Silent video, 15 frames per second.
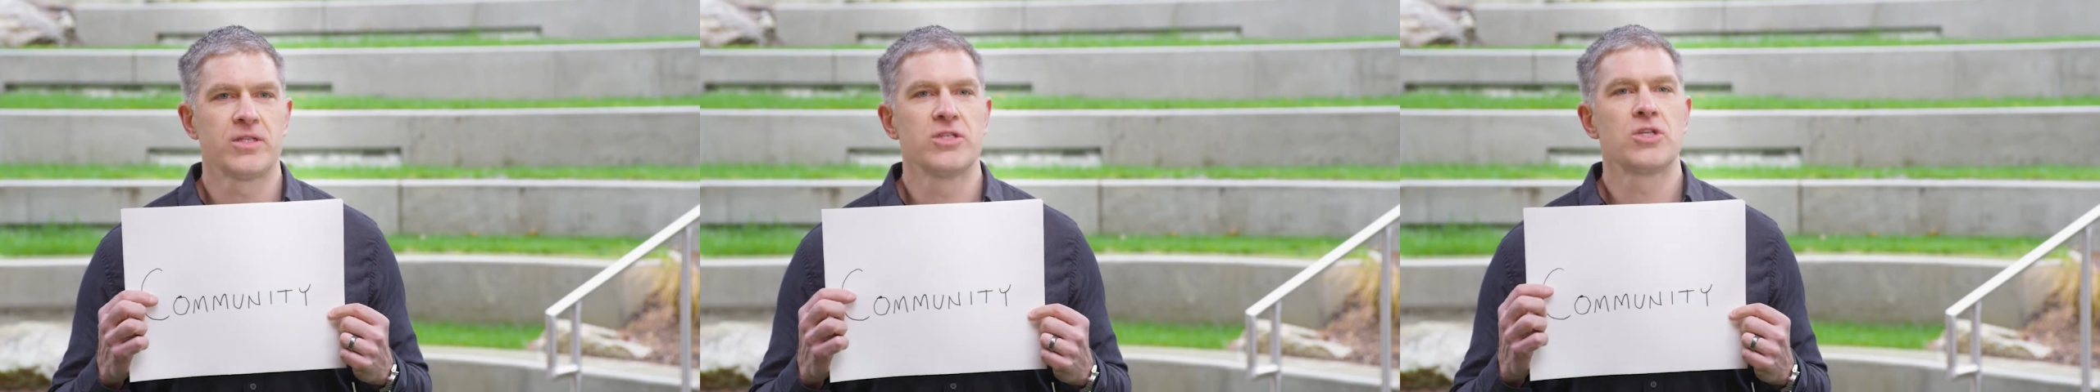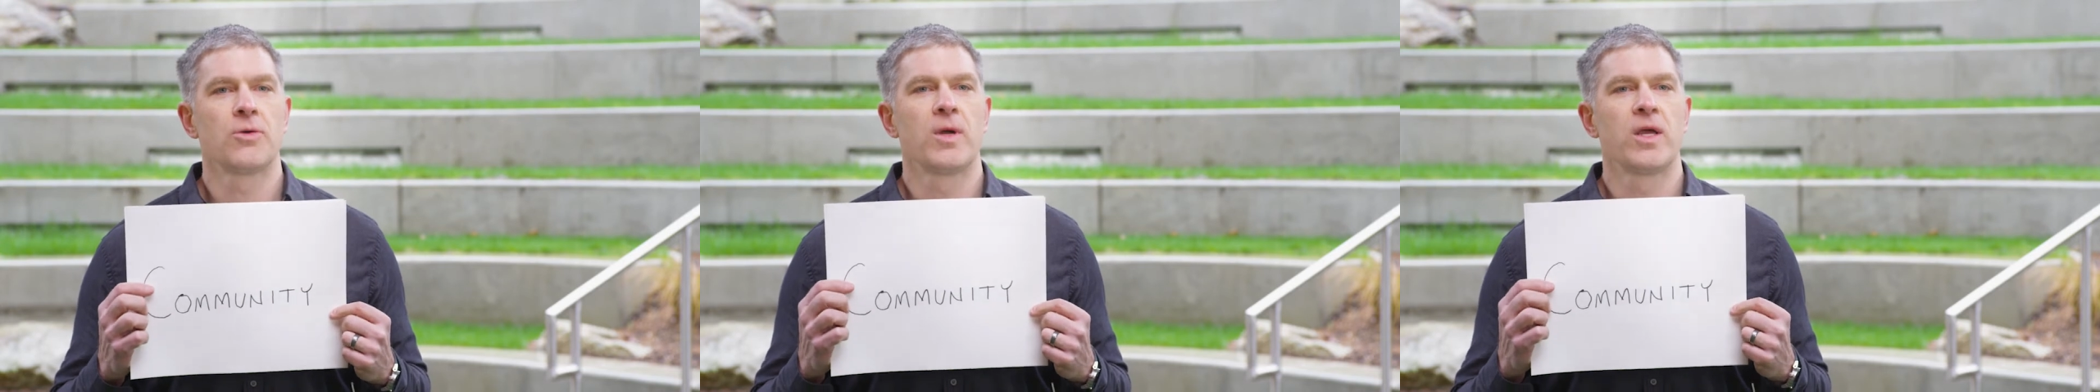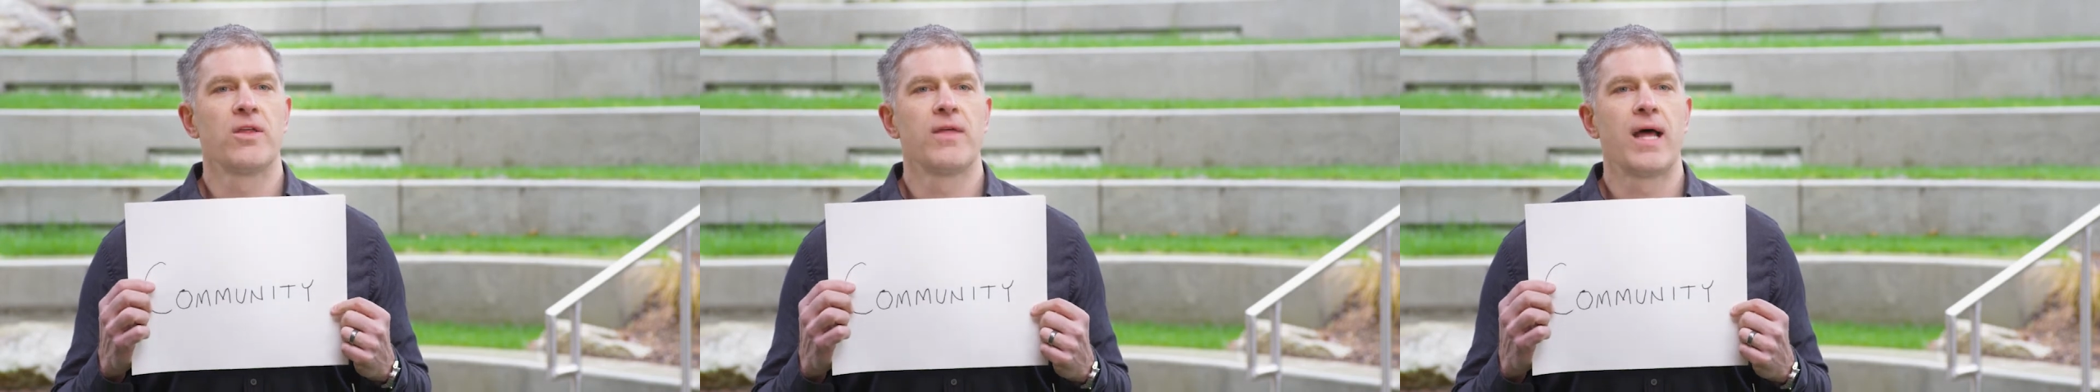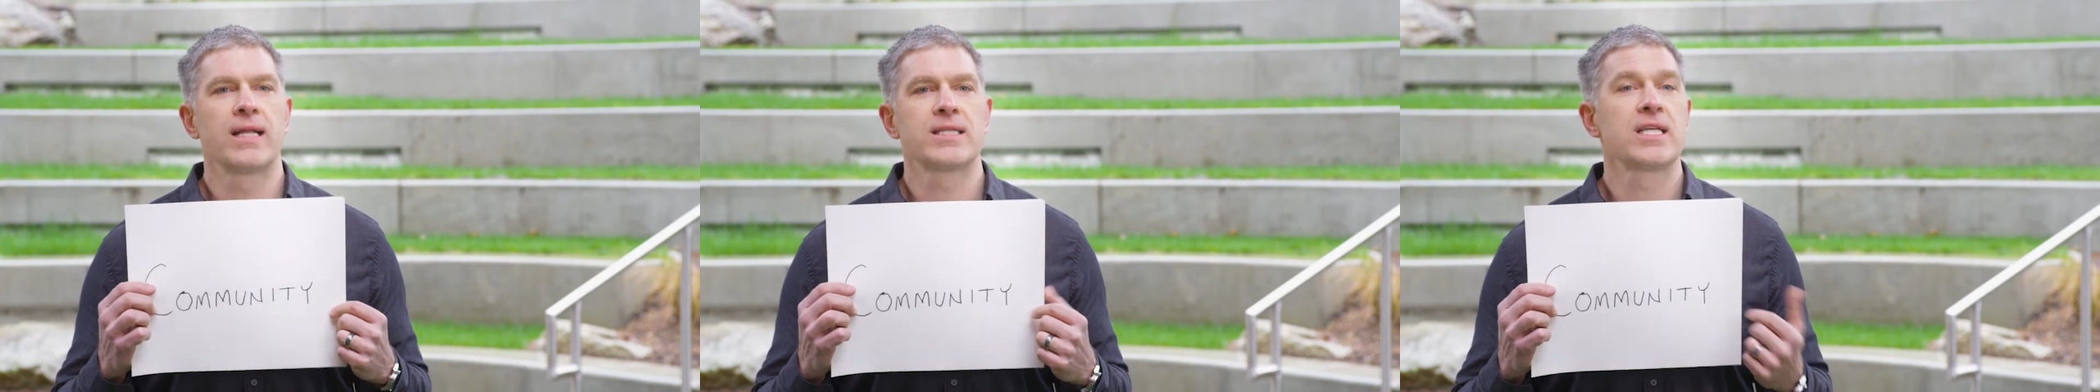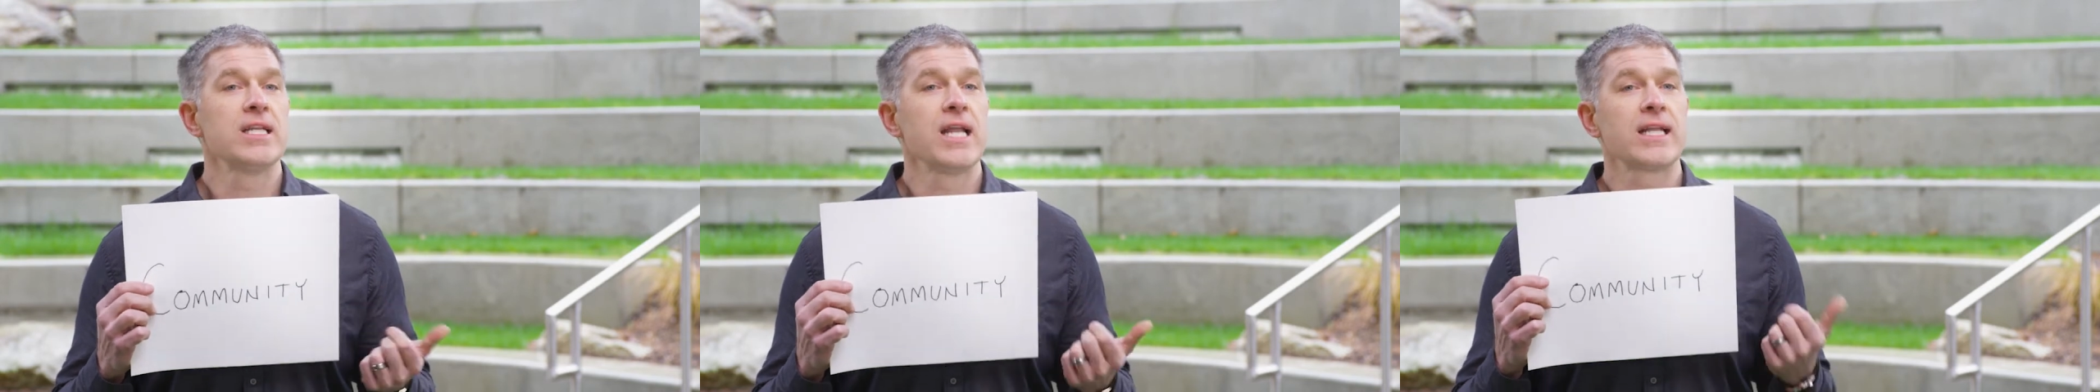And so whether
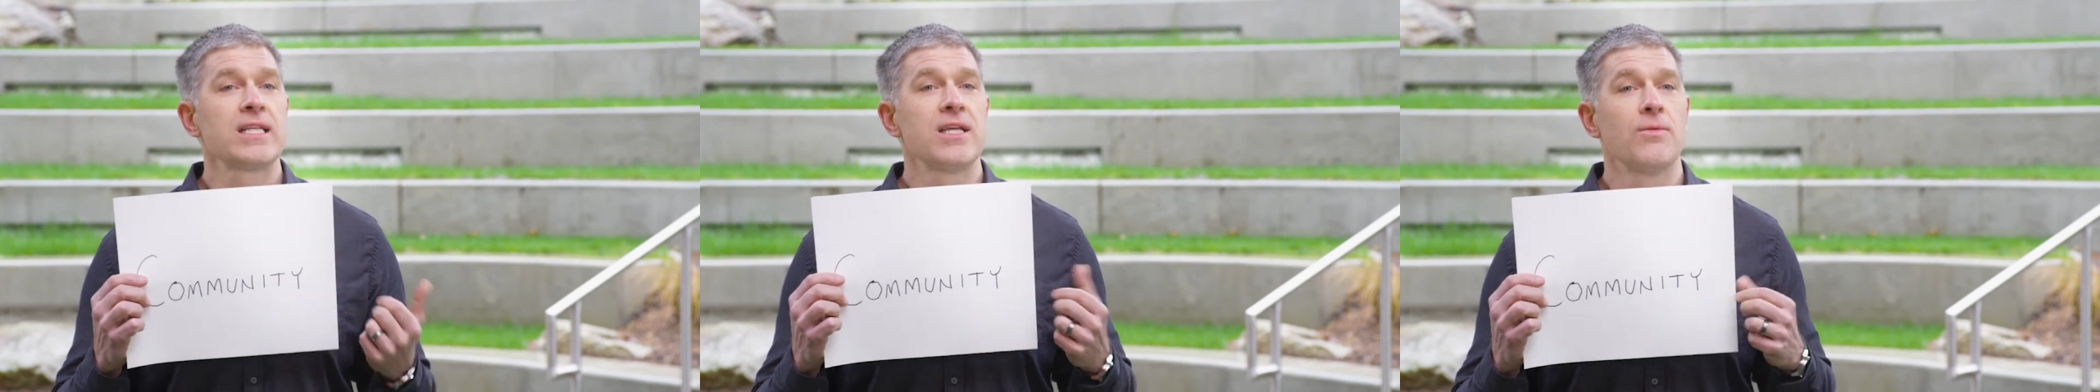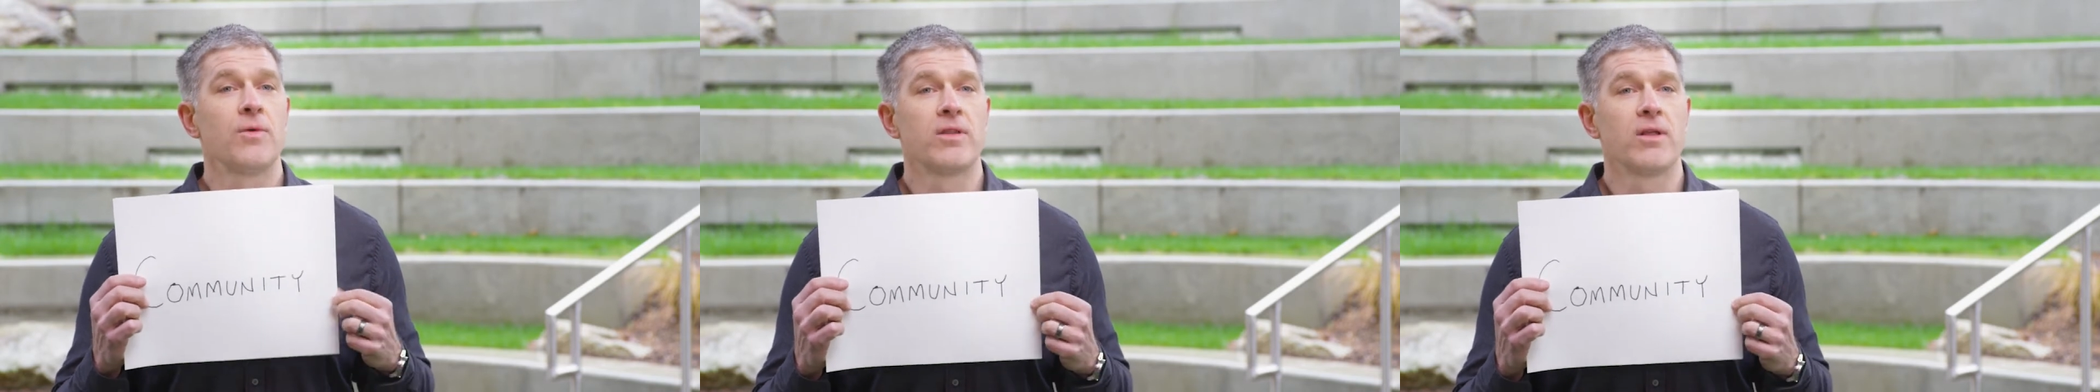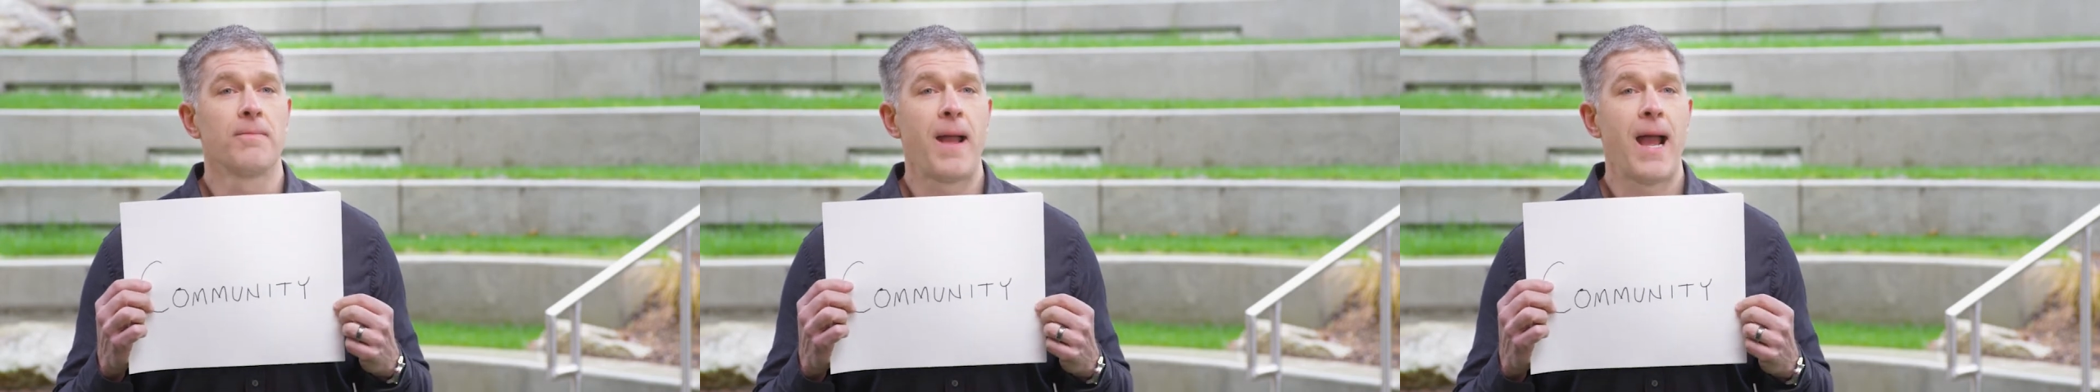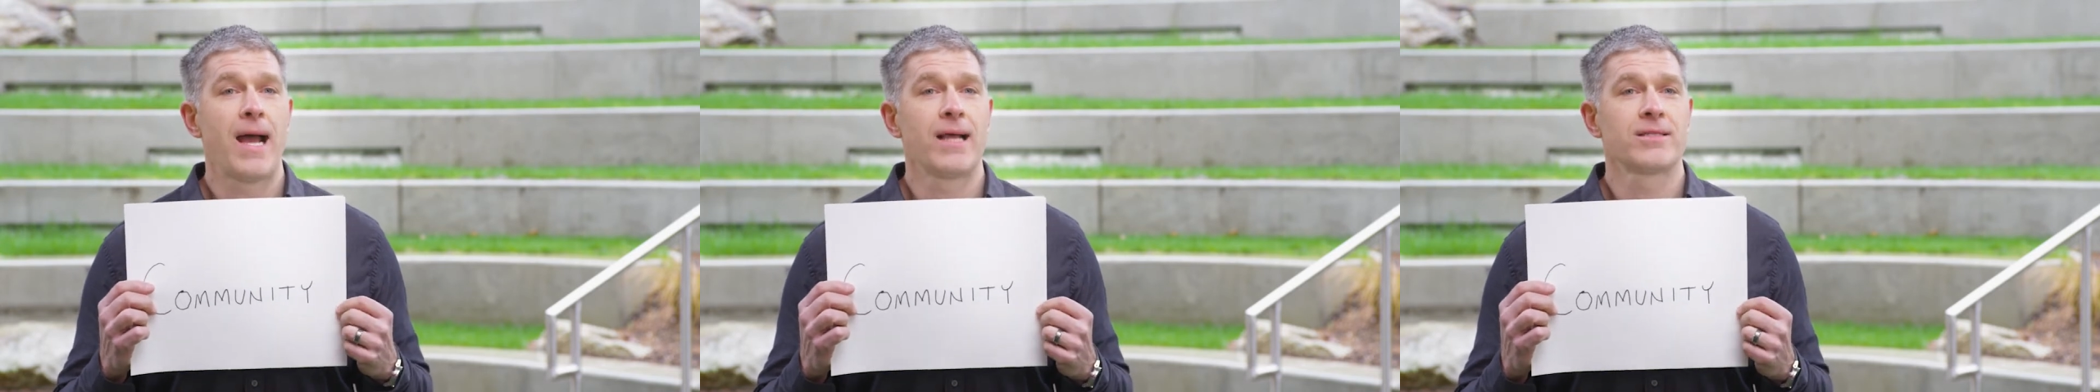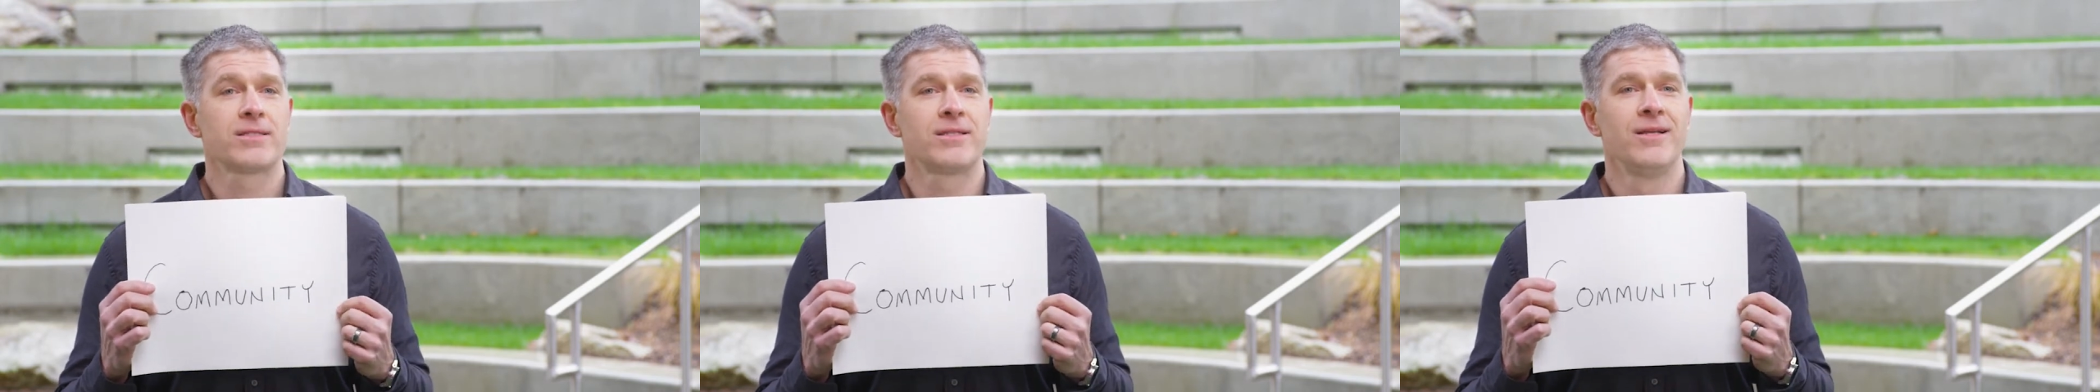that's connecting with your
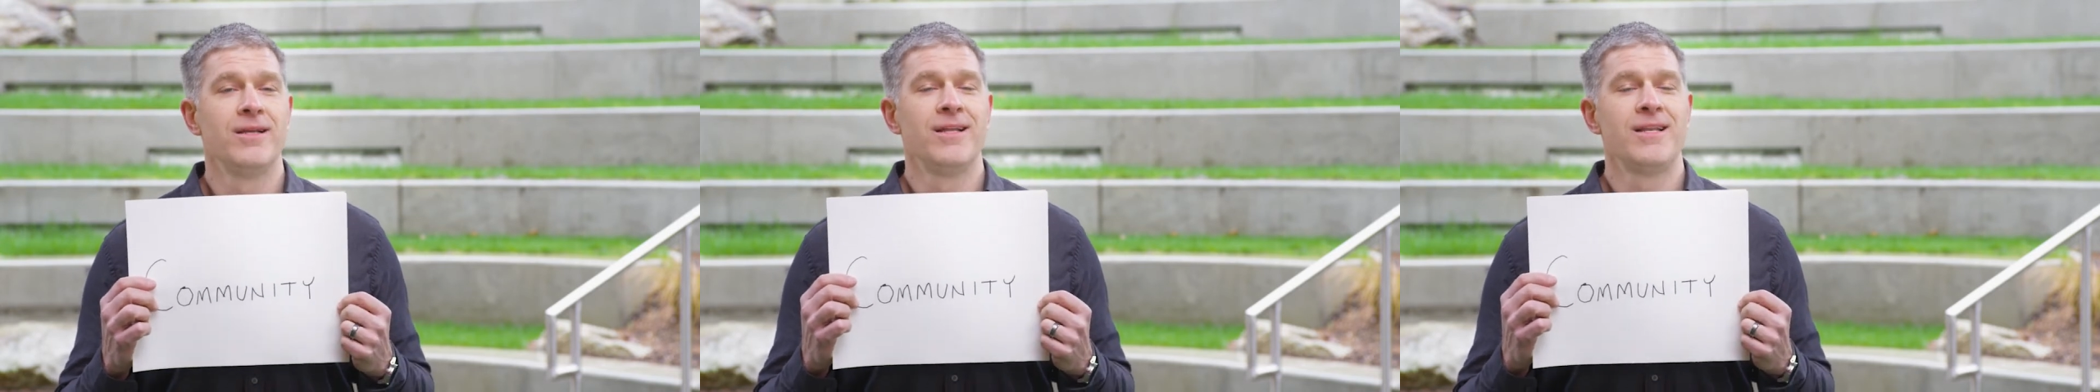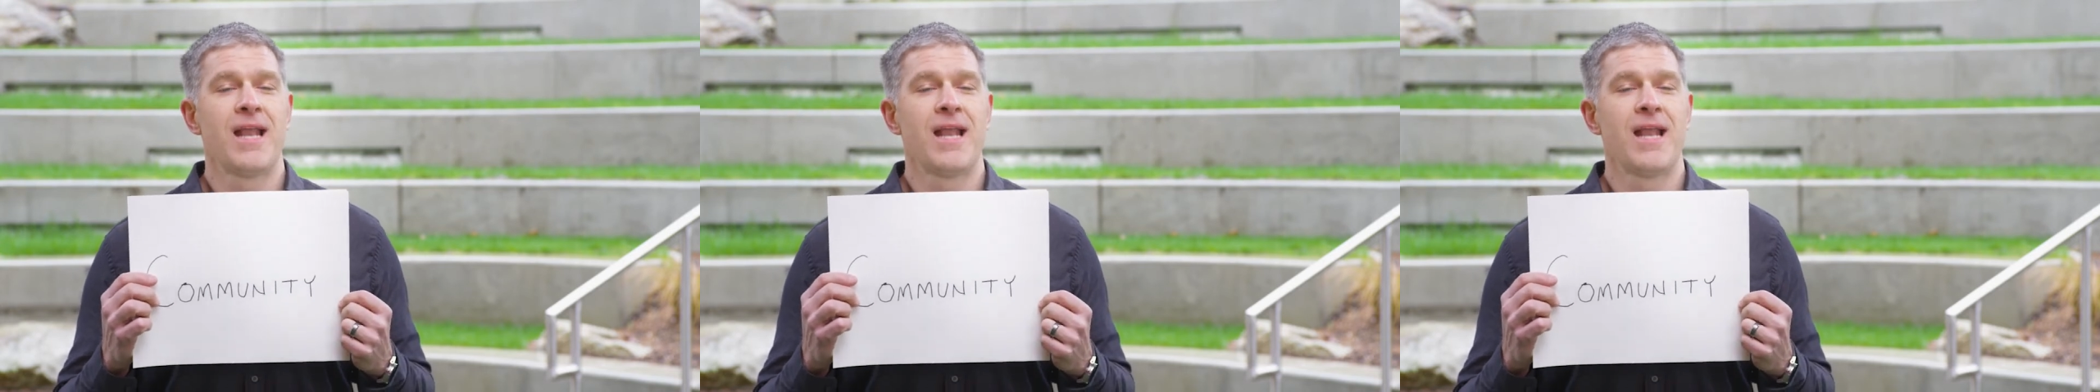past